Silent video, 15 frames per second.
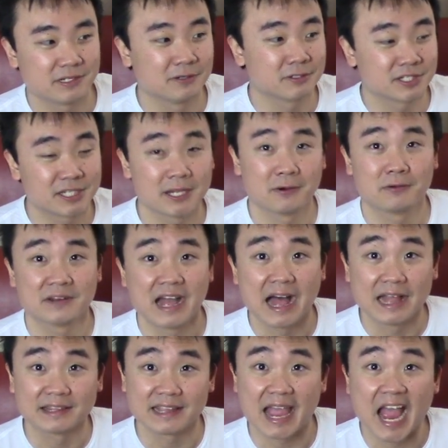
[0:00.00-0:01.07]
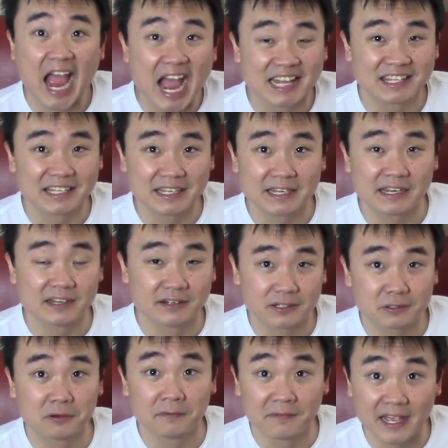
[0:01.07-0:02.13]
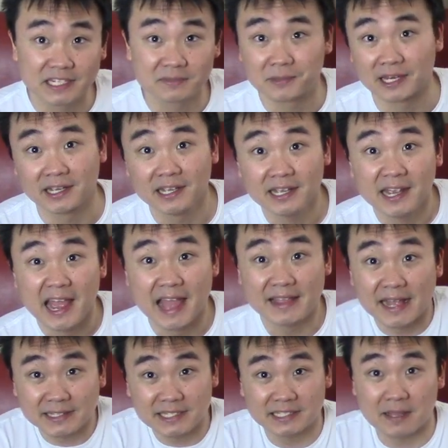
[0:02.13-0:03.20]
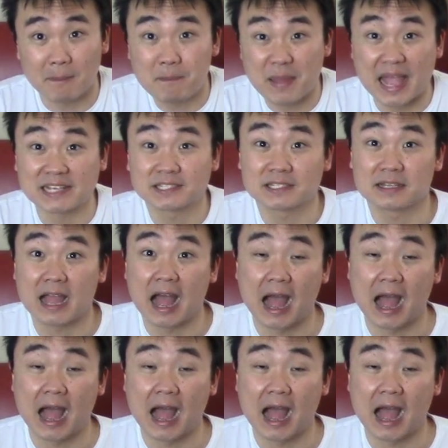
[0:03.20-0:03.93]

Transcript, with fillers: you're still not at the initial investment. And that's like the best